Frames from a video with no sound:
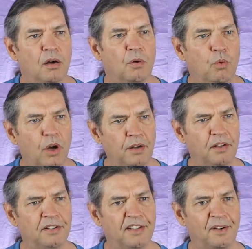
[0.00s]
What
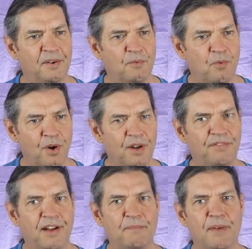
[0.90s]

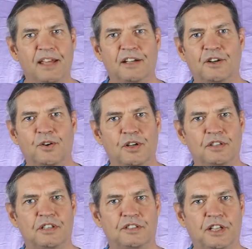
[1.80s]
if I made a
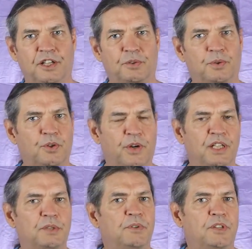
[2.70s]
course on sexual
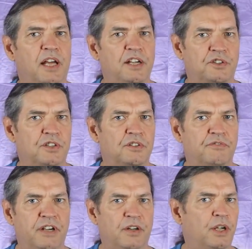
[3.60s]
transmutation that's
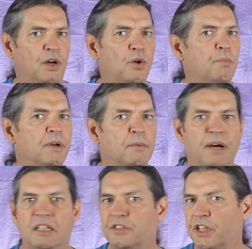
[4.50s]
very open
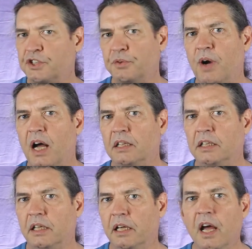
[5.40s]
about
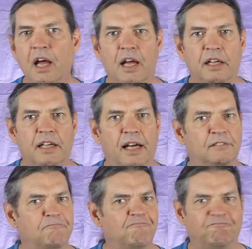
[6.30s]
sexuality?
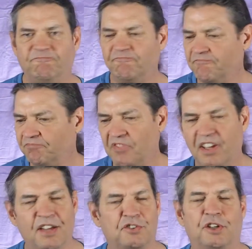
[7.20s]
Yet,
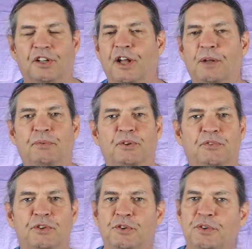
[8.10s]
yes, it'll help you
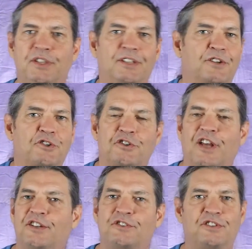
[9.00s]
if you do these
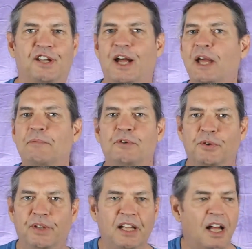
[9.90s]
exercises that I am
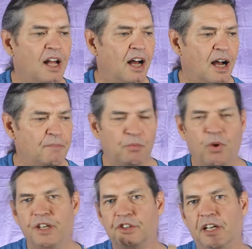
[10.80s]
doing.
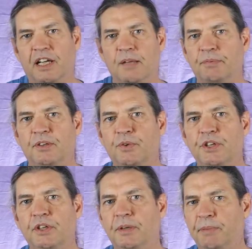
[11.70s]
One, it's going to help you when
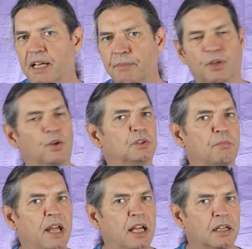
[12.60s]
you become an older
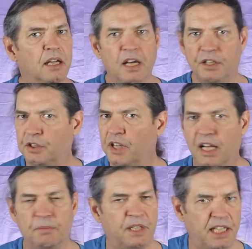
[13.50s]
man to
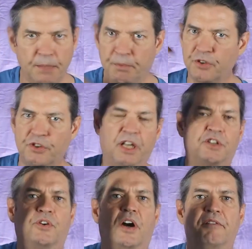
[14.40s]
help keep your
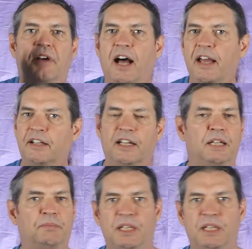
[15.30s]
sex drive high, to help